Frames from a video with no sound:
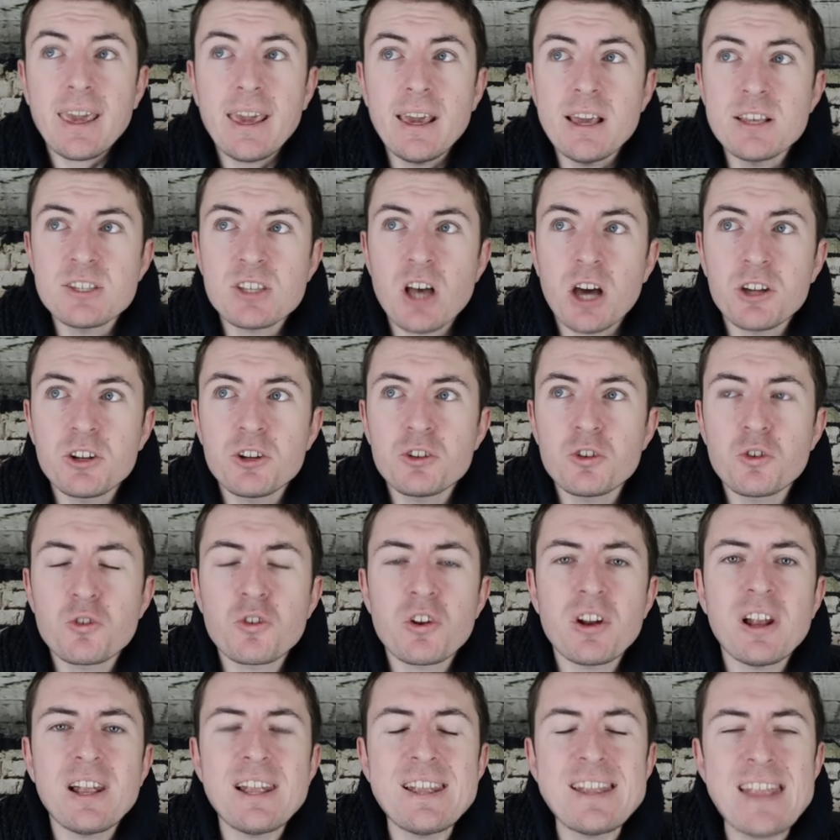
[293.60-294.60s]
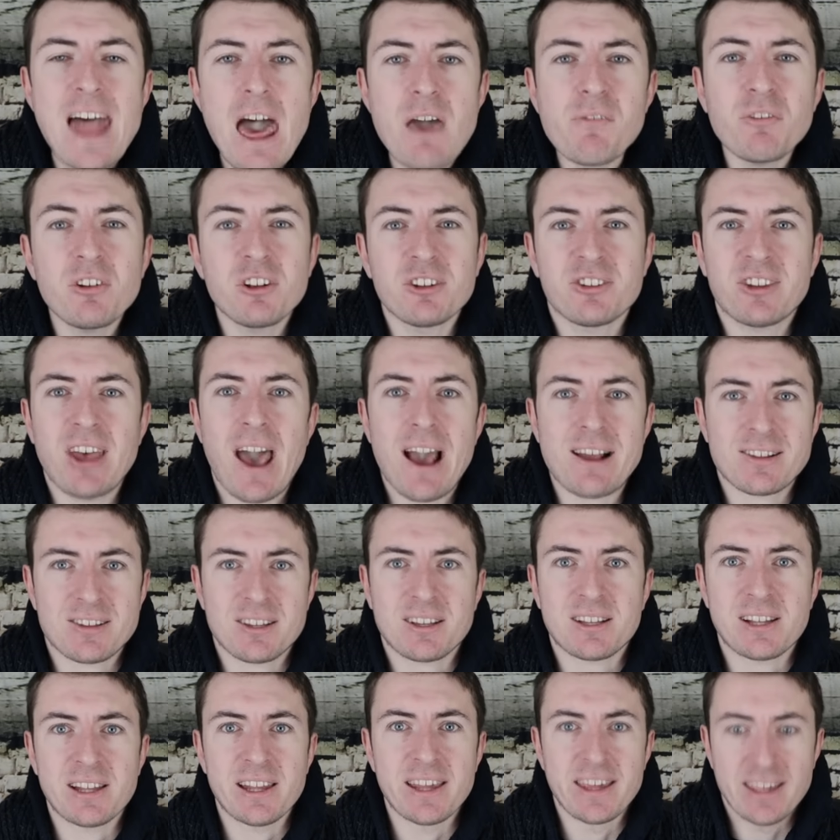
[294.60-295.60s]
He's on another level
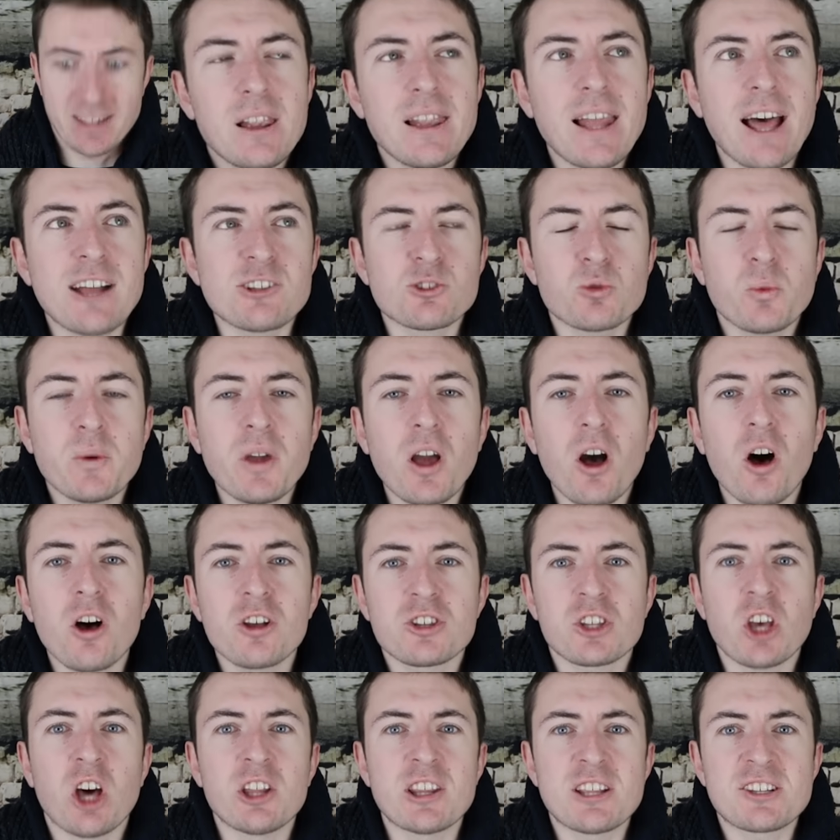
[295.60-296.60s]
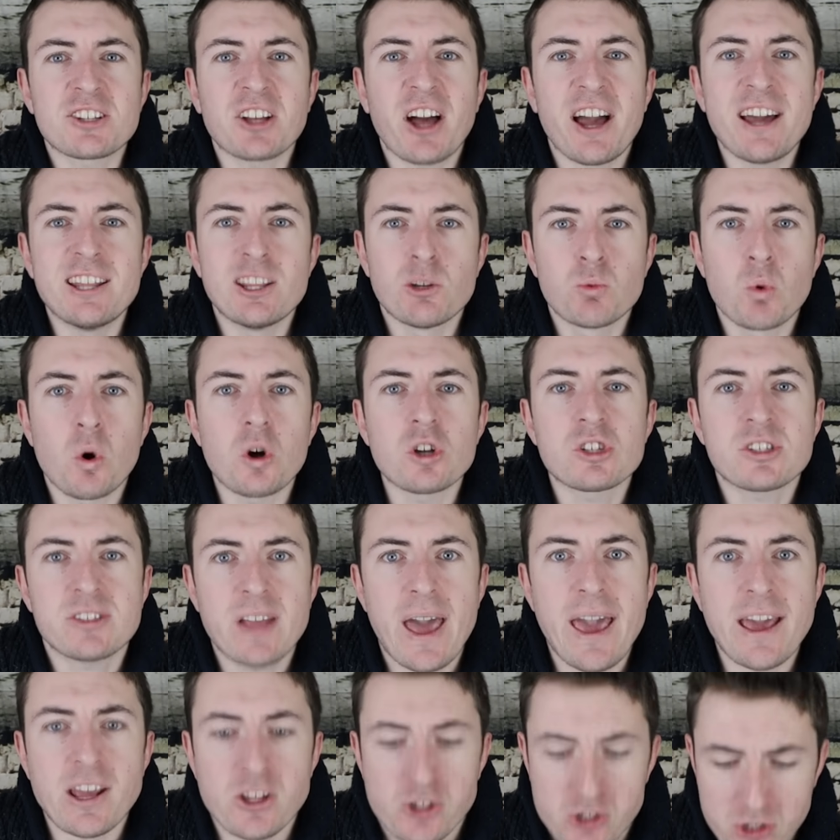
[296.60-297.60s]
tactically. Lads, we all saw this guy on the world
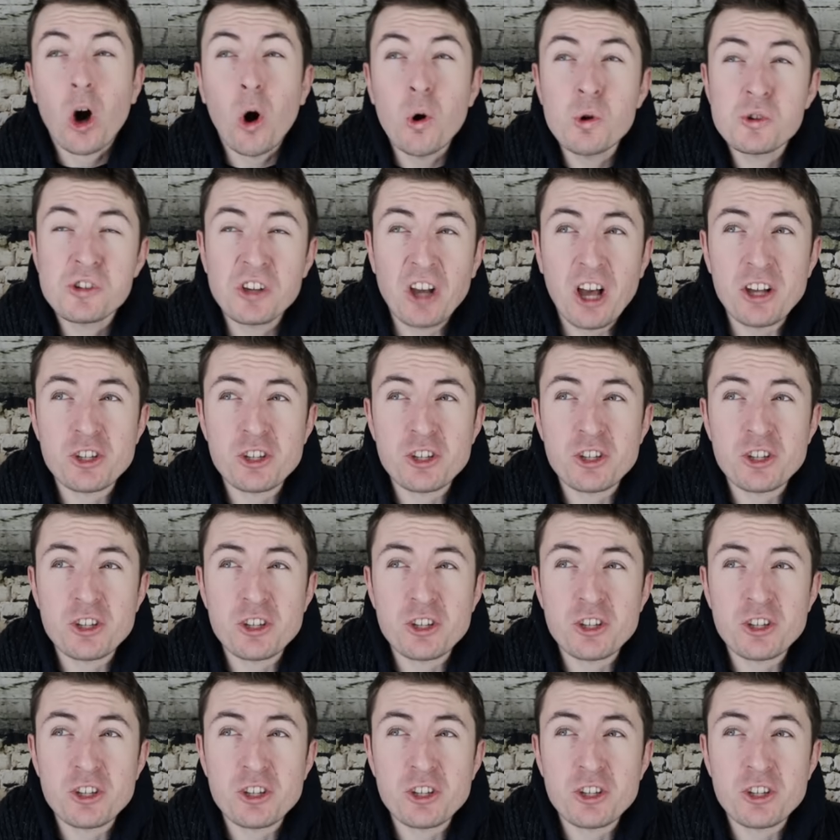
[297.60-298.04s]
stage, coaching